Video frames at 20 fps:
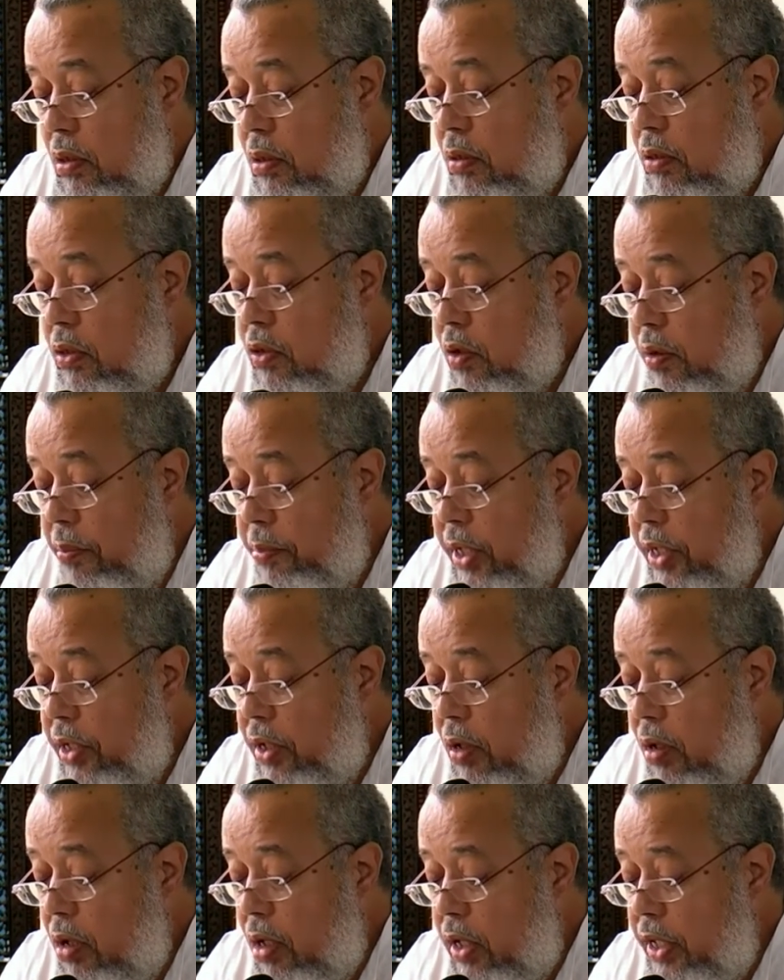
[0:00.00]
Some media
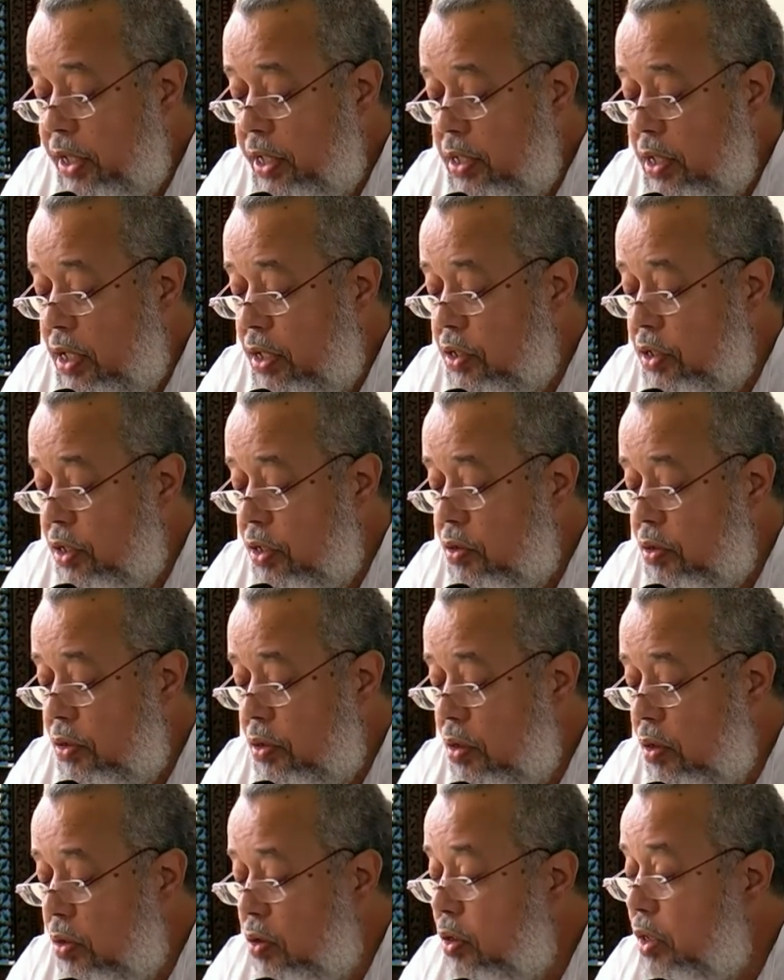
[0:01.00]
organizations
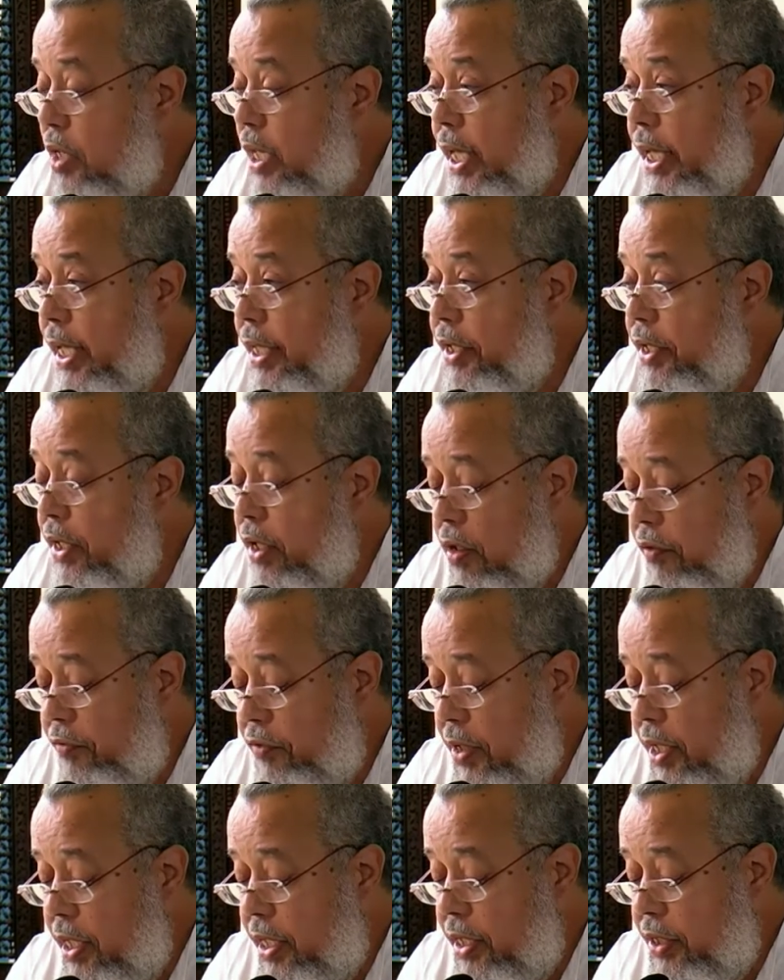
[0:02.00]
don't hide their
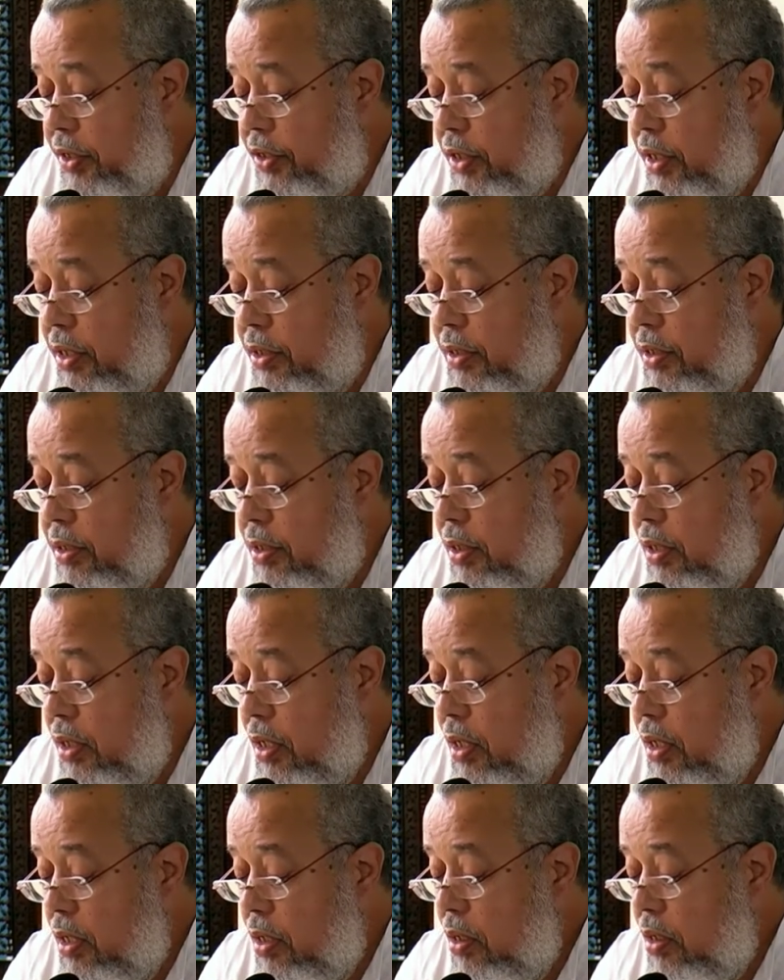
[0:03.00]
affiliations.
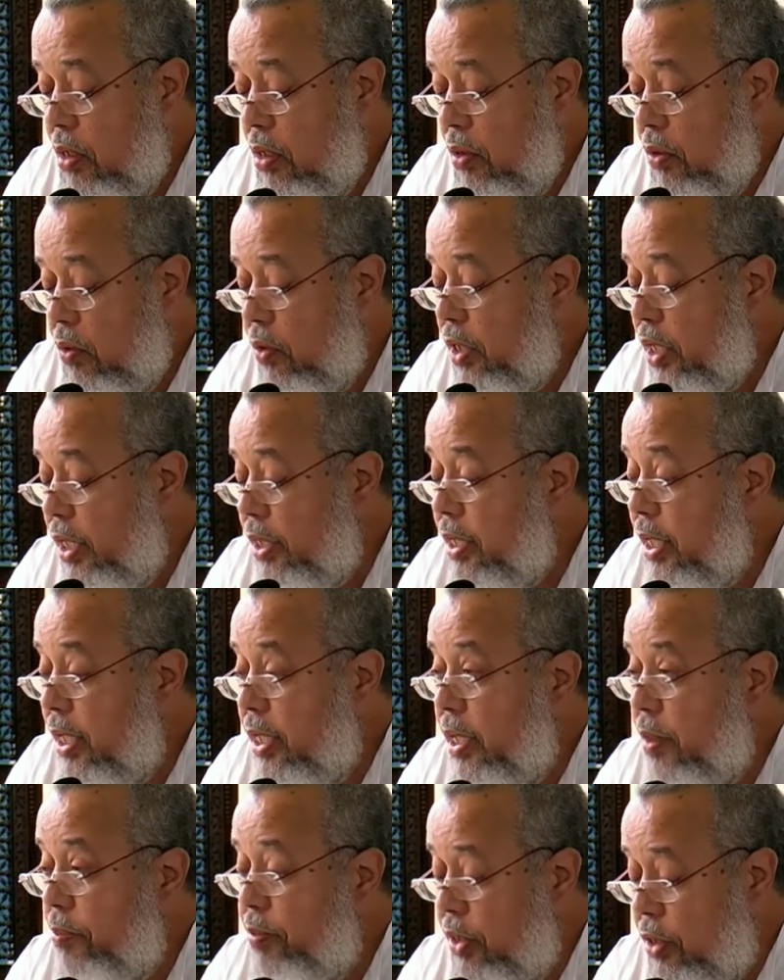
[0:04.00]
You can tell
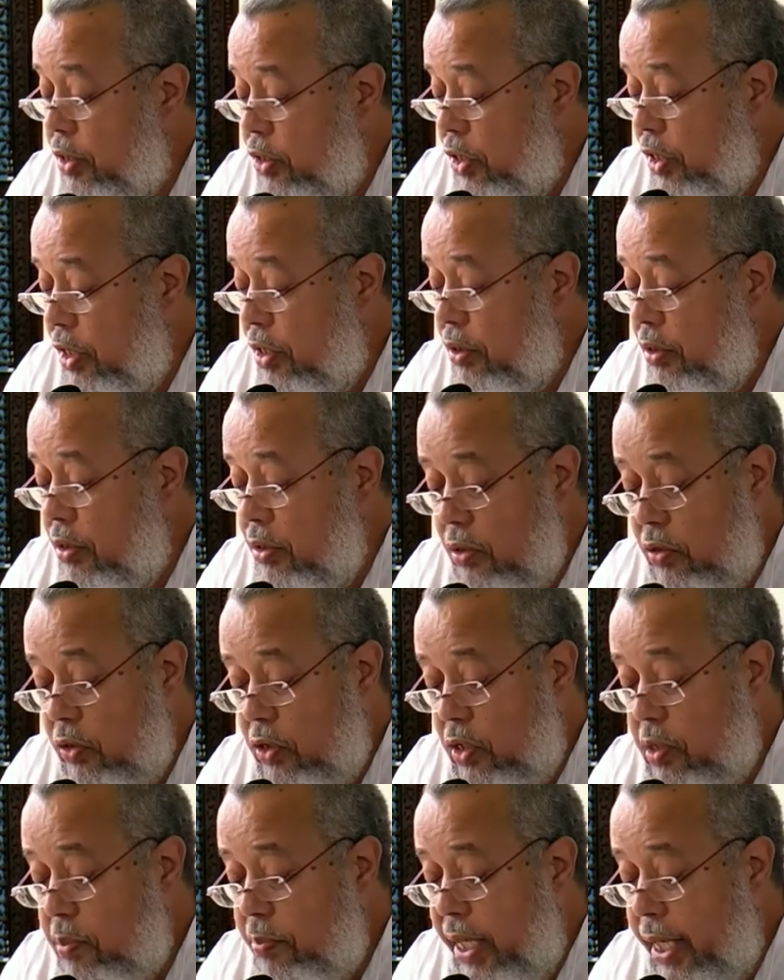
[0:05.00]
their position
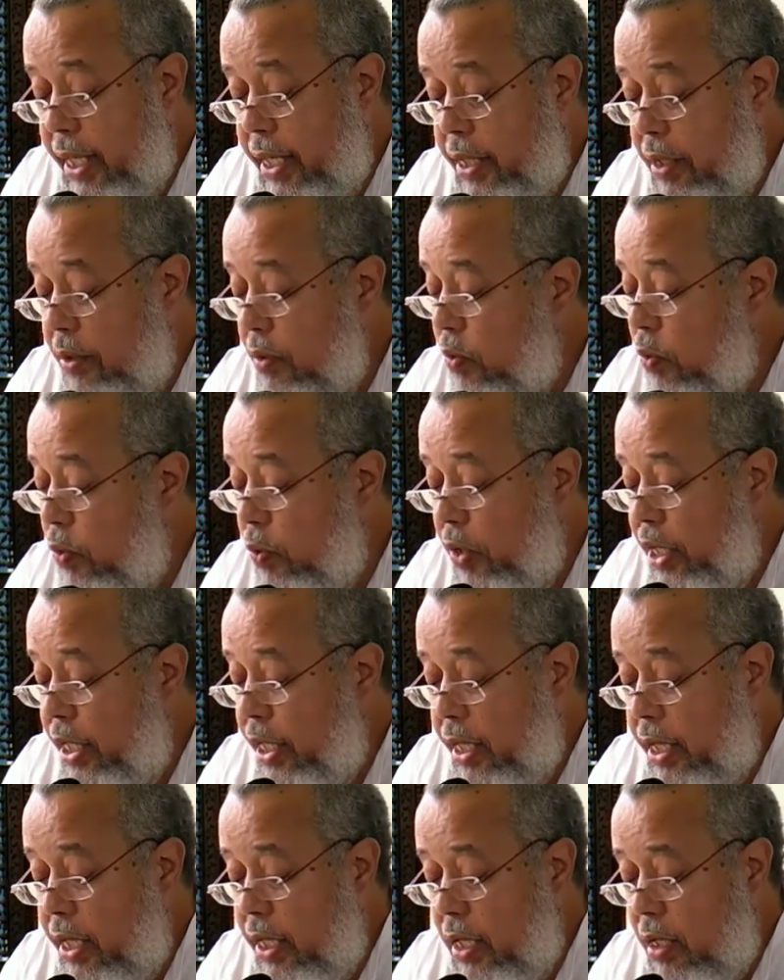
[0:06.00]
just by who they
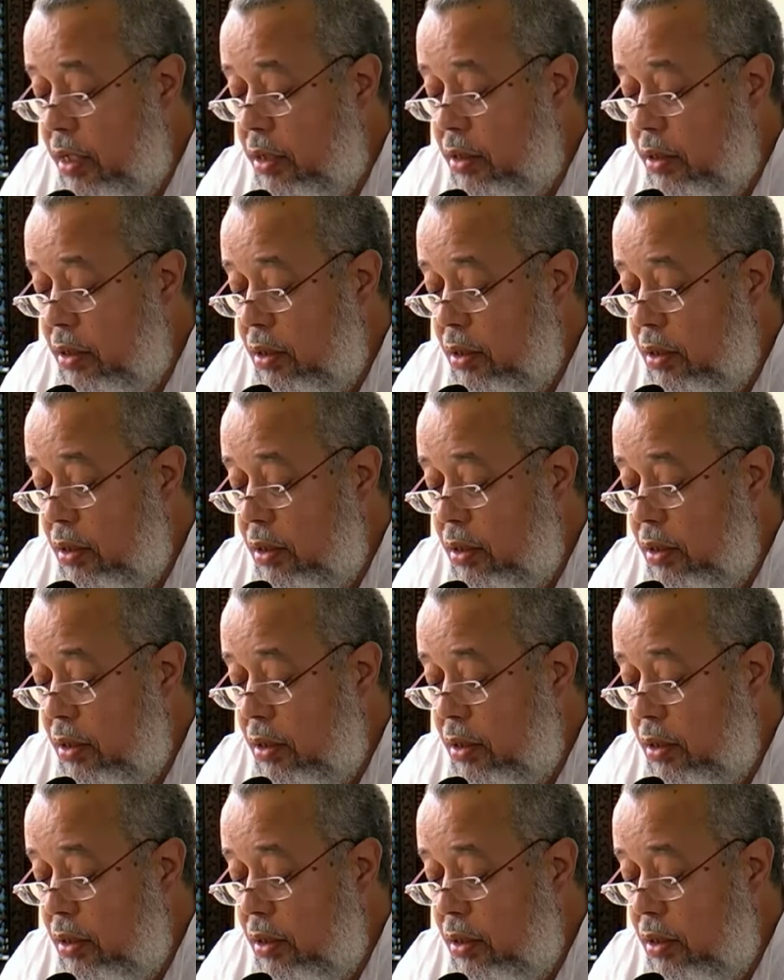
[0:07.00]
are.